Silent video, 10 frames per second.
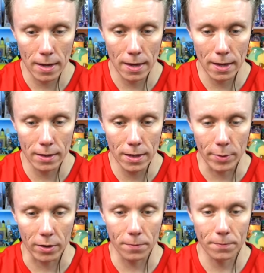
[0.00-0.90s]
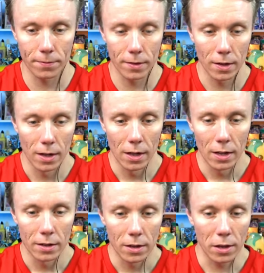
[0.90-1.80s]
And there we go.
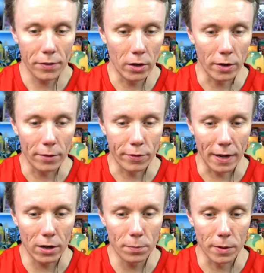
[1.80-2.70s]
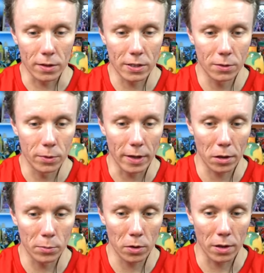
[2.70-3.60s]
Nothing on it for now, but we'll get
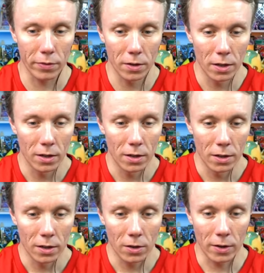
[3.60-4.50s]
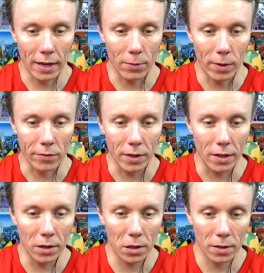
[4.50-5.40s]
some more stuff. Got to get one of
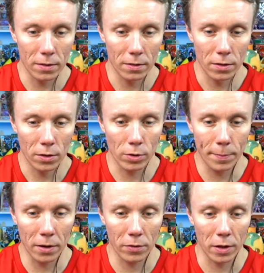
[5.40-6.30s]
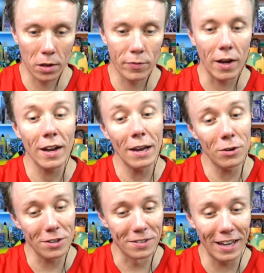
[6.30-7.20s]
these. Three bucks versus fair. Okay,
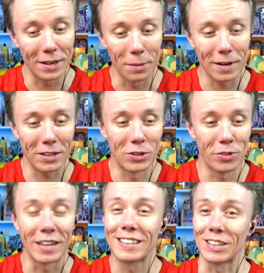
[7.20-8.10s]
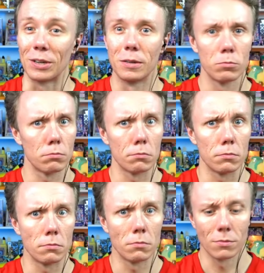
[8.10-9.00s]
good. Hey, I'm glad you think so.
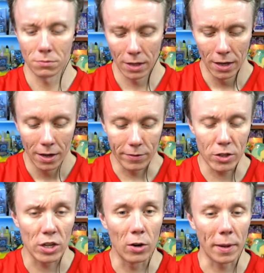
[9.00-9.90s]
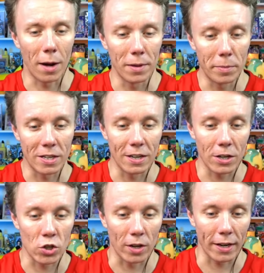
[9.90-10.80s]
Eventually it'll become limited
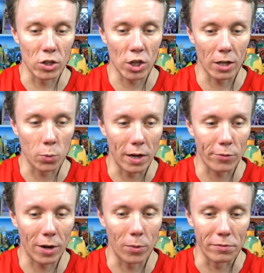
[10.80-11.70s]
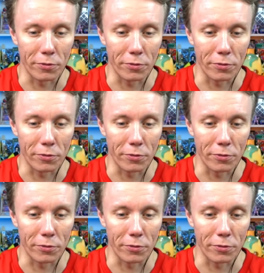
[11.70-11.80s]
edition and I can charge whatever I want